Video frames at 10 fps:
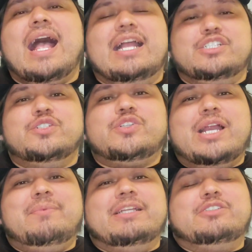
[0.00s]
I do
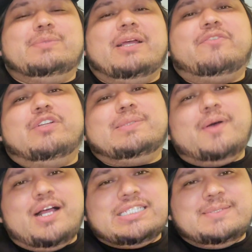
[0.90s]
try to be as respectful as
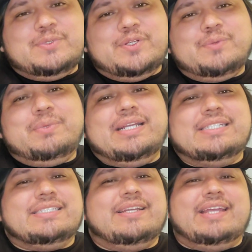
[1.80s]
possible
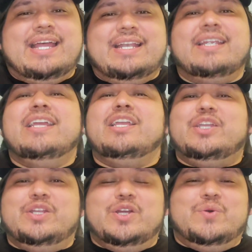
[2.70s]
because, again,
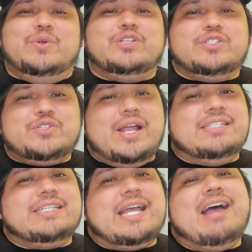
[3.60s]
you know, we're just
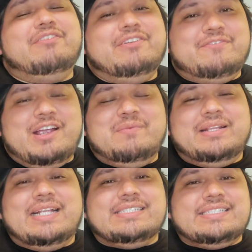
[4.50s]
trying to have an
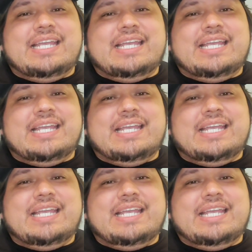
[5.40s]
environment that's